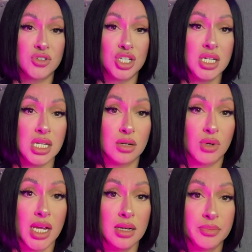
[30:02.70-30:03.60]
cheating,
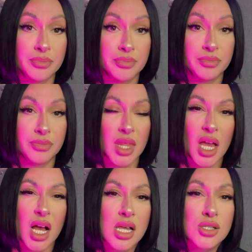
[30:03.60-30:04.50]
right?
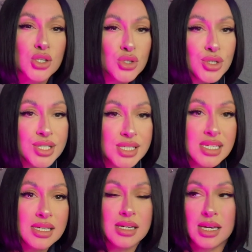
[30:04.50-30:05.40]
So you
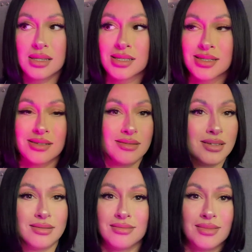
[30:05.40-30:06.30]
see, it's
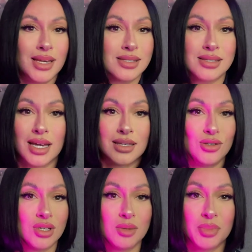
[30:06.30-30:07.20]
like
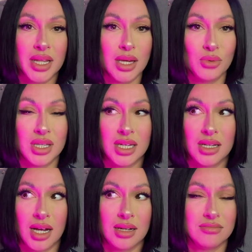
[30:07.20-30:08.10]
you can play with
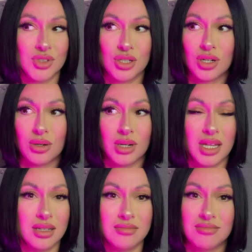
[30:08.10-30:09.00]
it,
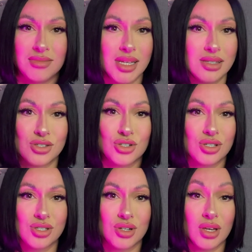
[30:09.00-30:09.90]
and it's
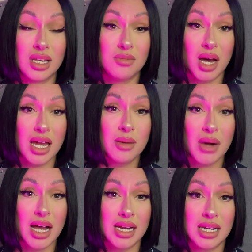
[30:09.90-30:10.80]
just in my
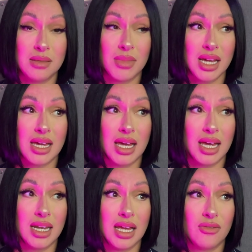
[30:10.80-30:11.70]
mind, in my
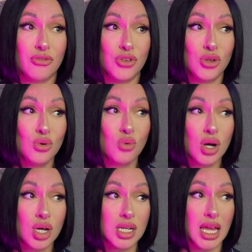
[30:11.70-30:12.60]
head, if you
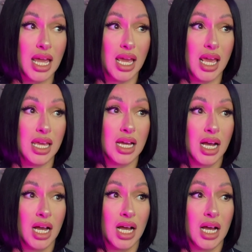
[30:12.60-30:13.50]
want a
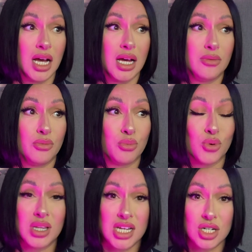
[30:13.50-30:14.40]

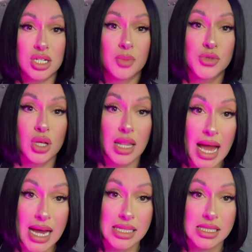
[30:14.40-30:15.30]
relationship to
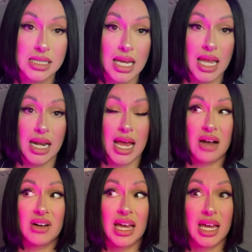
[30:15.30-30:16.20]
last and
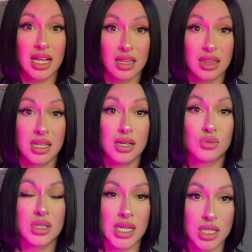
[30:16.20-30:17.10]
have a healthy
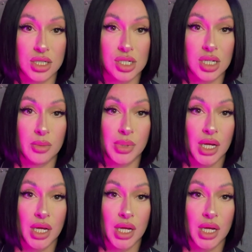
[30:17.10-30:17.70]
relationship,